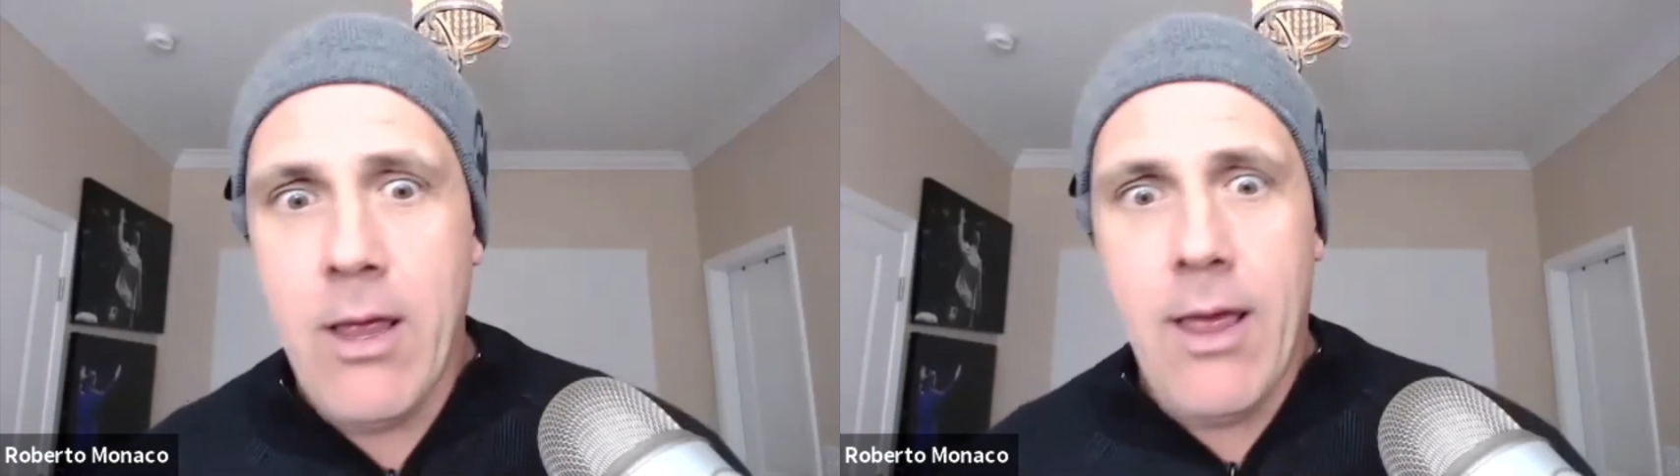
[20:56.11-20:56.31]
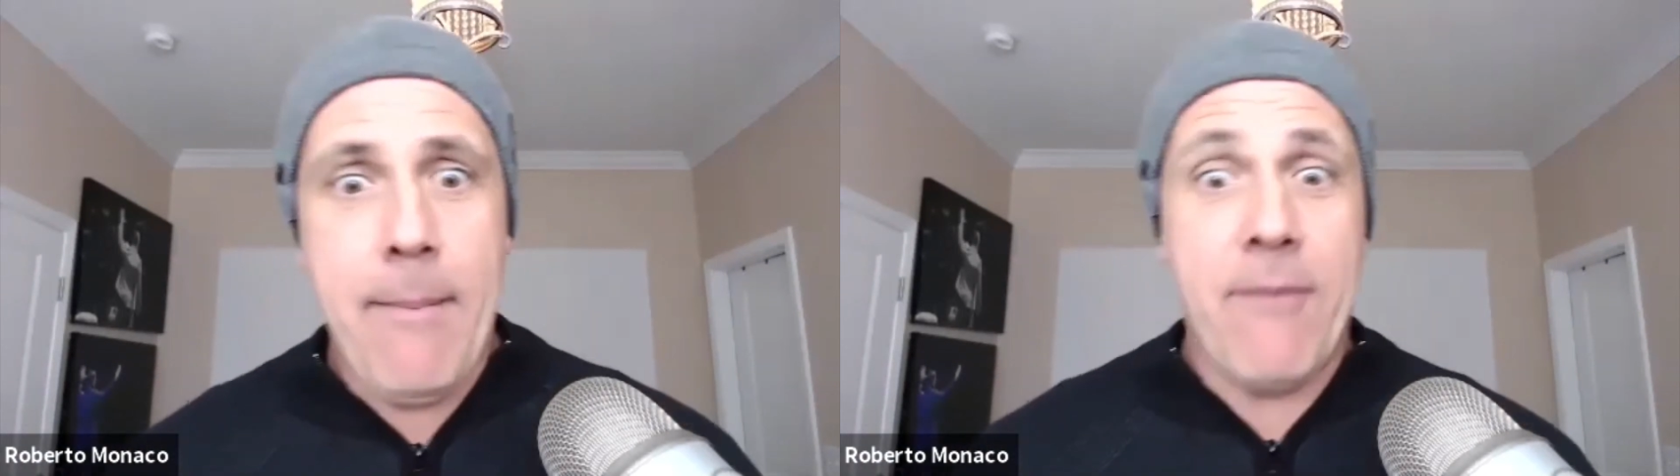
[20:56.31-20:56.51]

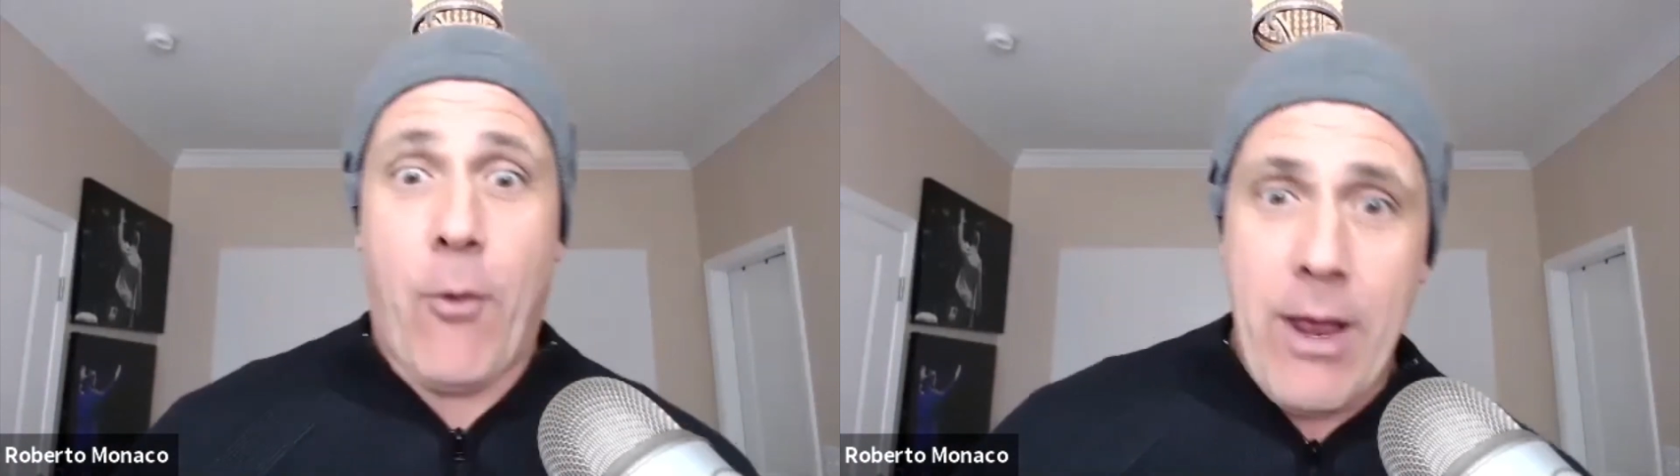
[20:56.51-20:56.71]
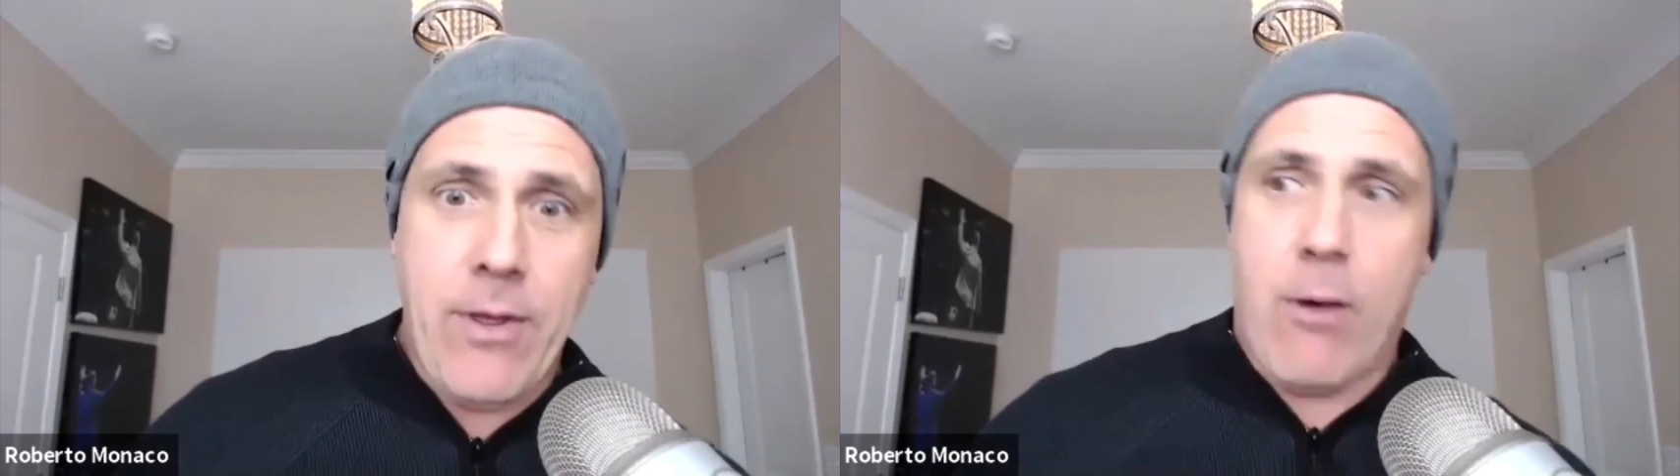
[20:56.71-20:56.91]
I mean, for
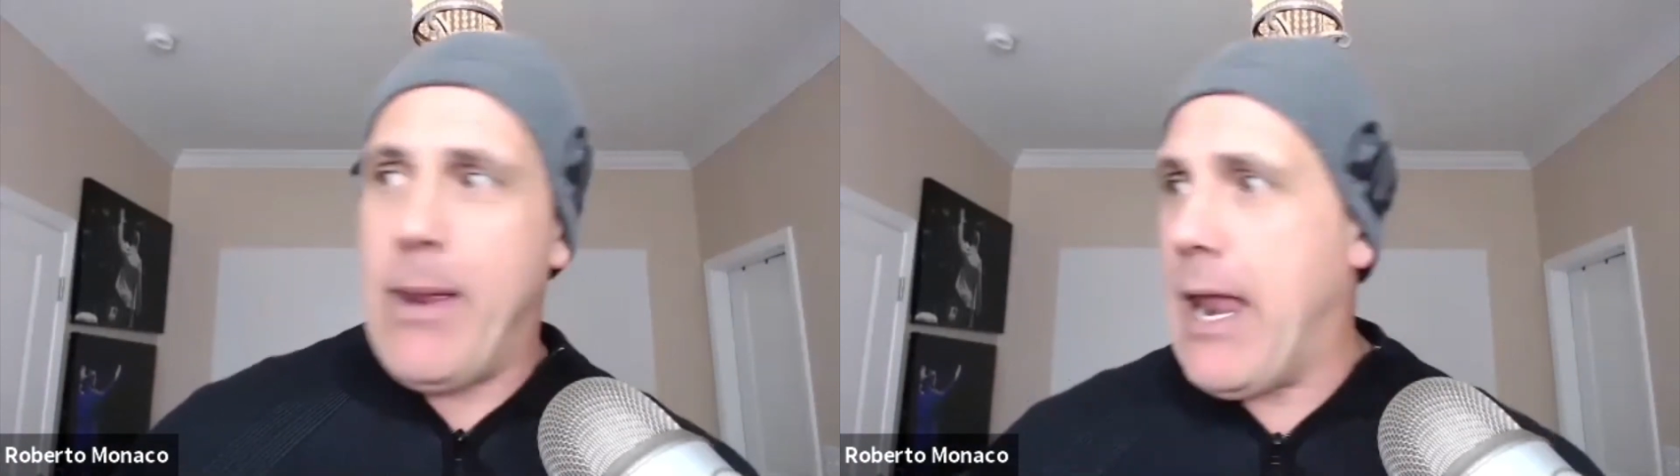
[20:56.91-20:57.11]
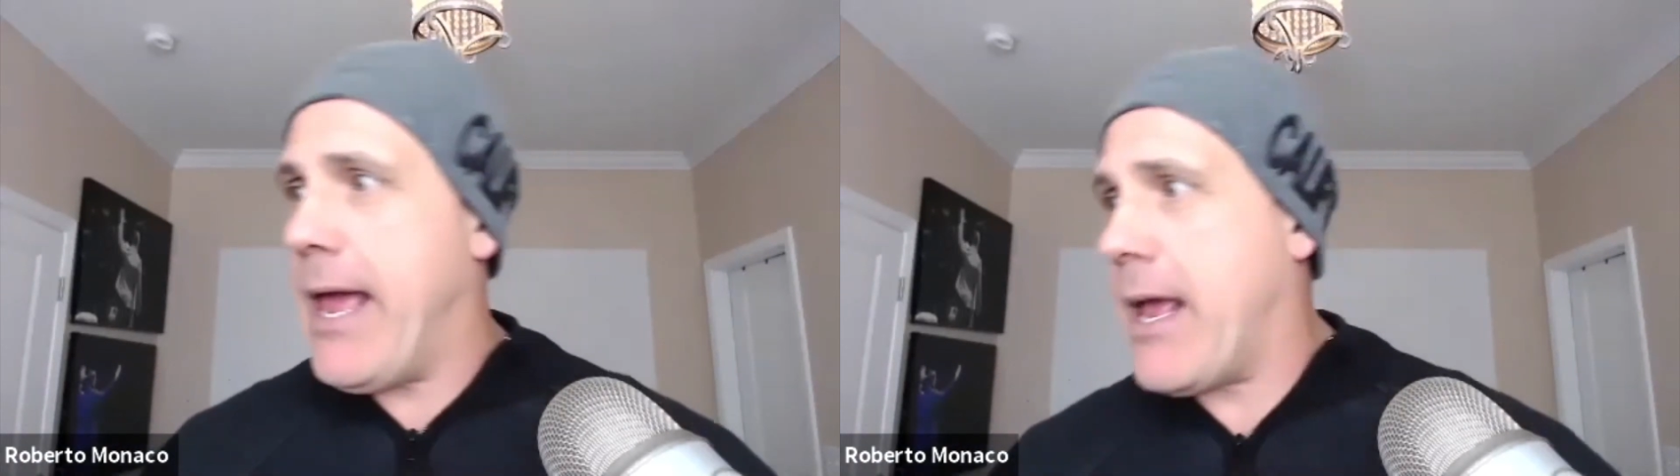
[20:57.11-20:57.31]
real, they'll be
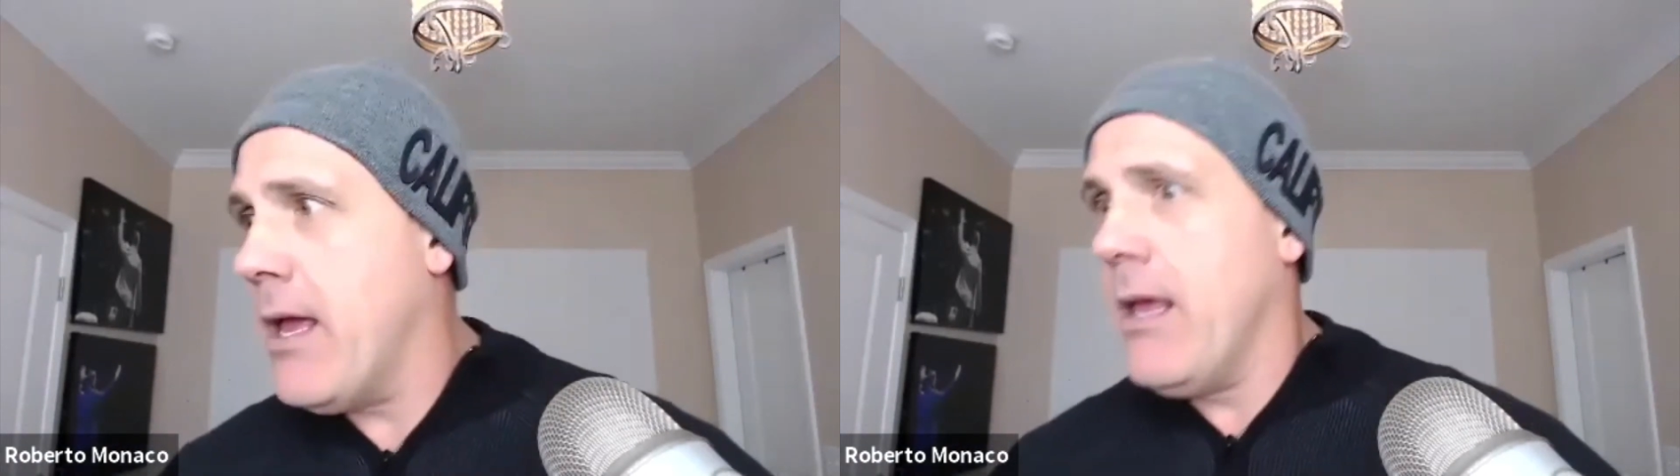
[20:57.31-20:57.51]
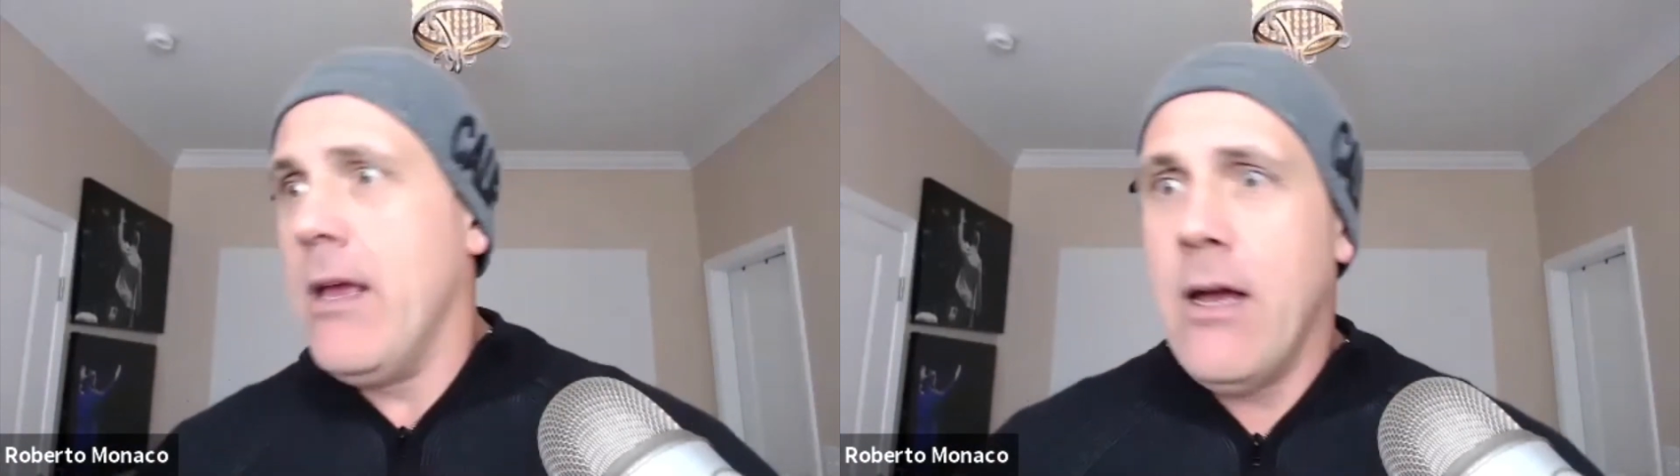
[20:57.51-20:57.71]
like,
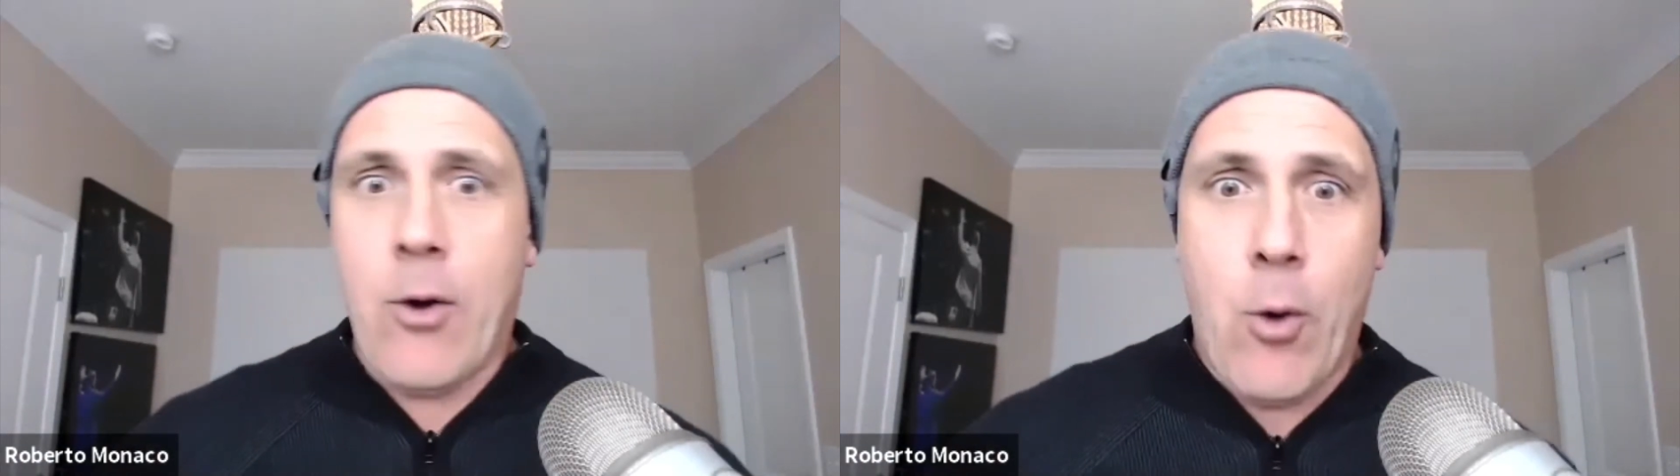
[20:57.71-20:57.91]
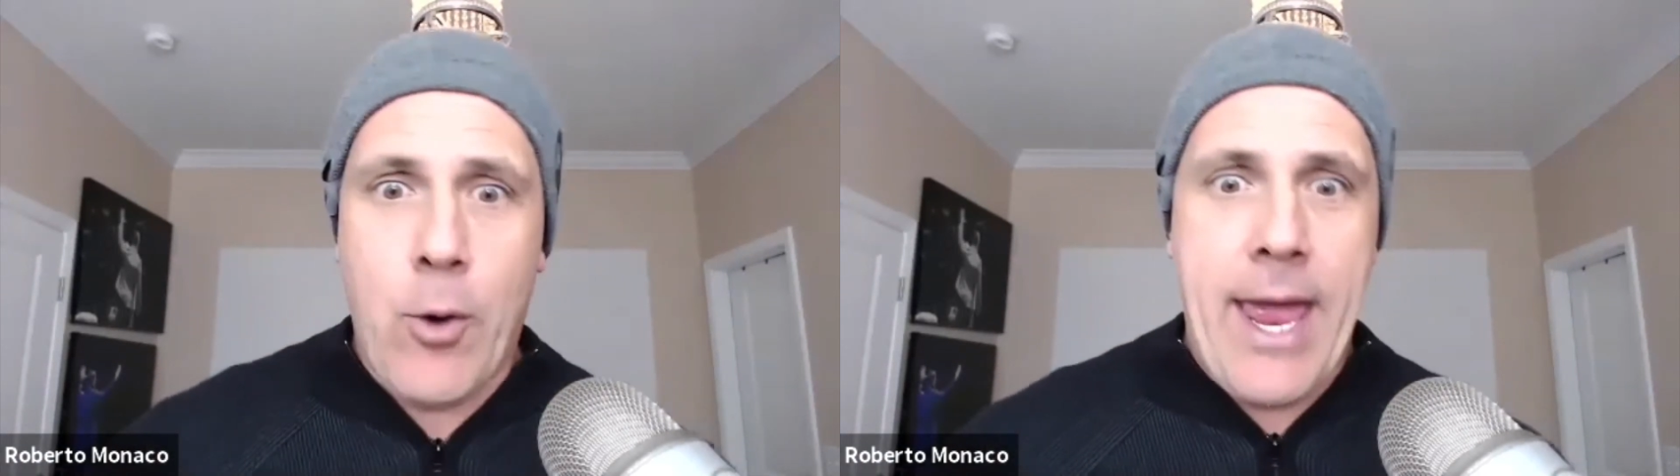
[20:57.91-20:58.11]

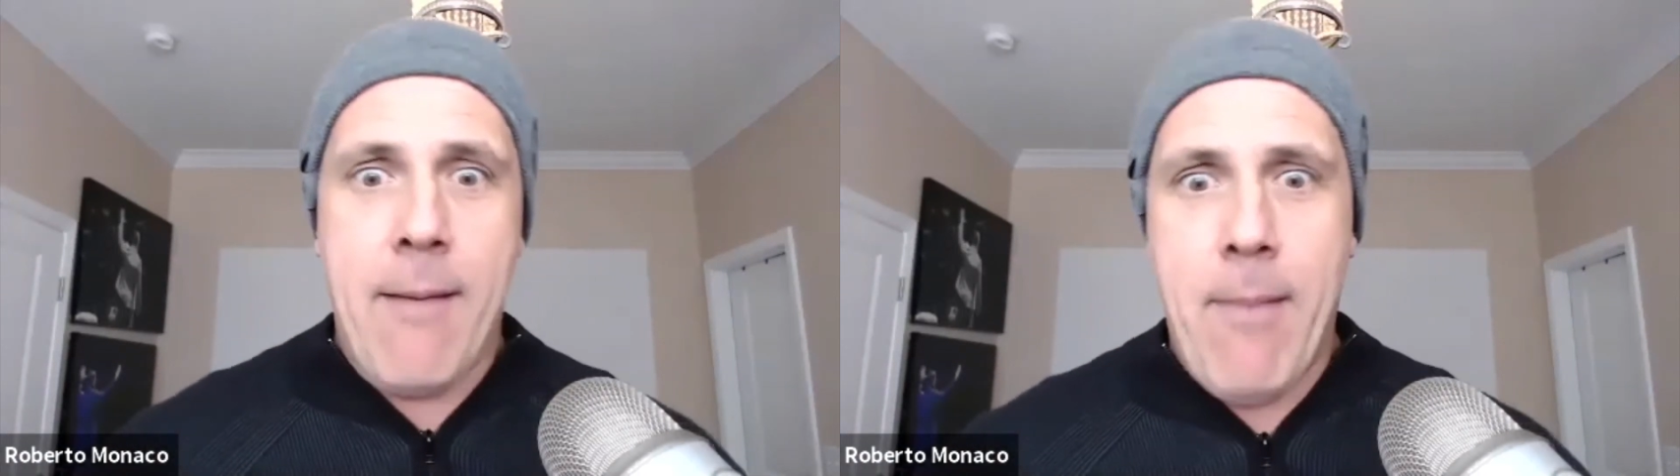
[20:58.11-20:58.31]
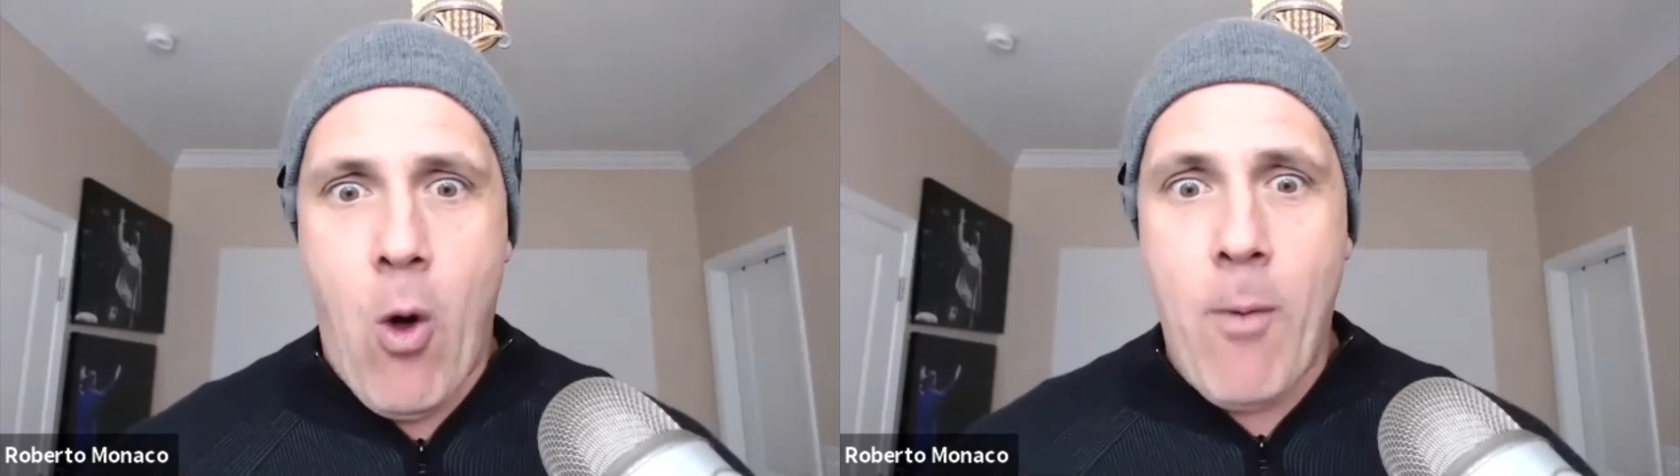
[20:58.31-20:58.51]
okay,
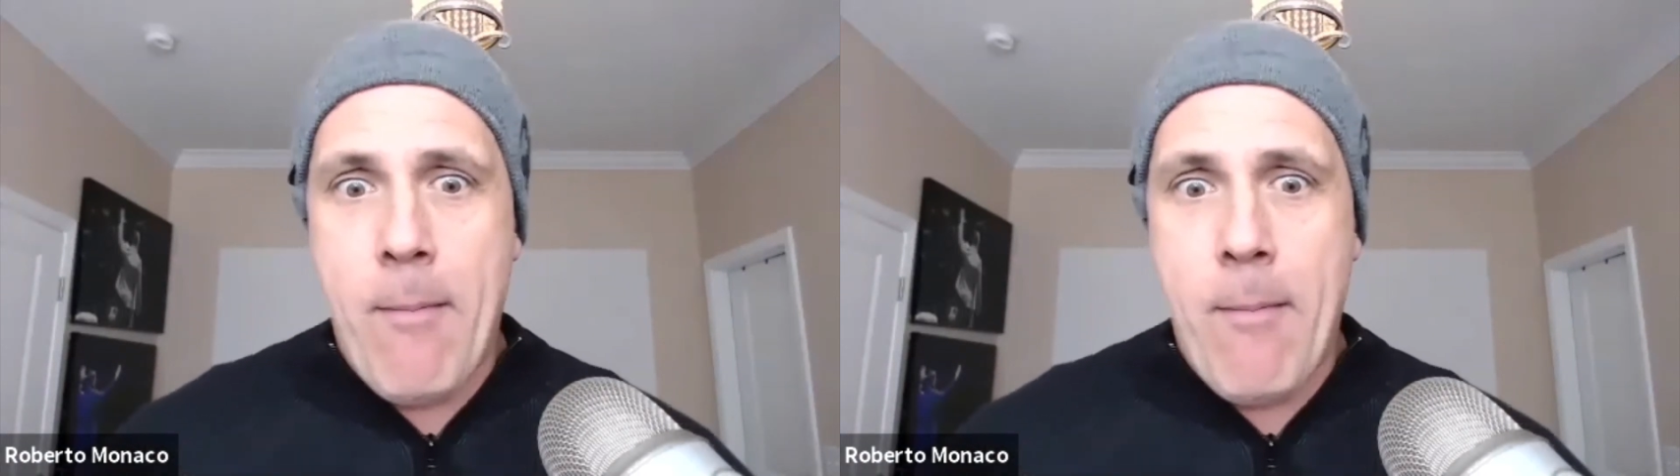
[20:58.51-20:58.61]
I'm at home.